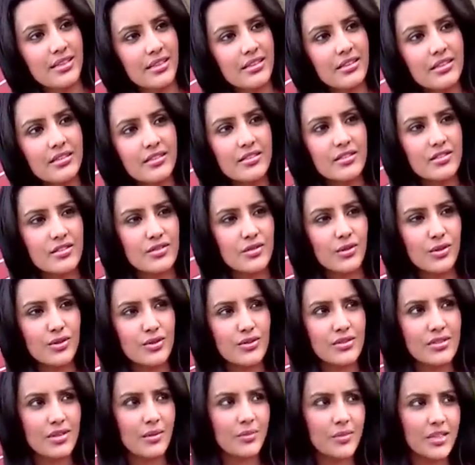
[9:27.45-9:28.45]
I think this is
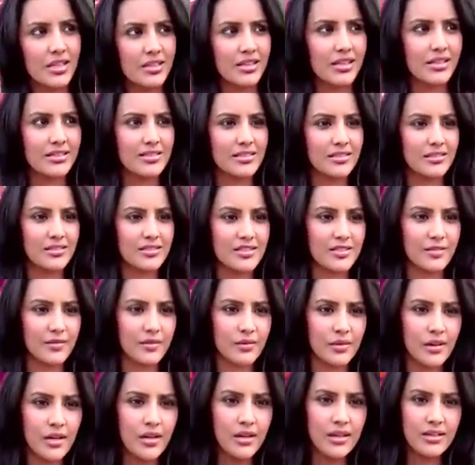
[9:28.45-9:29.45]
also something that is
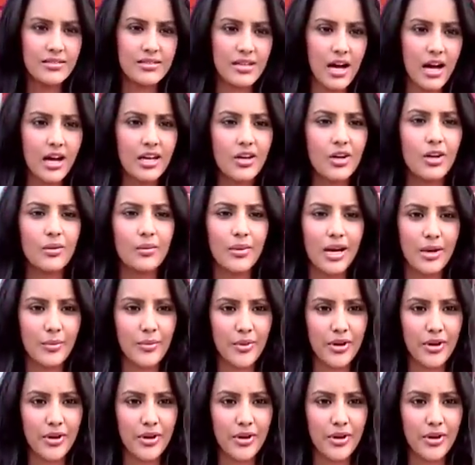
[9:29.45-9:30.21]
a, is high on my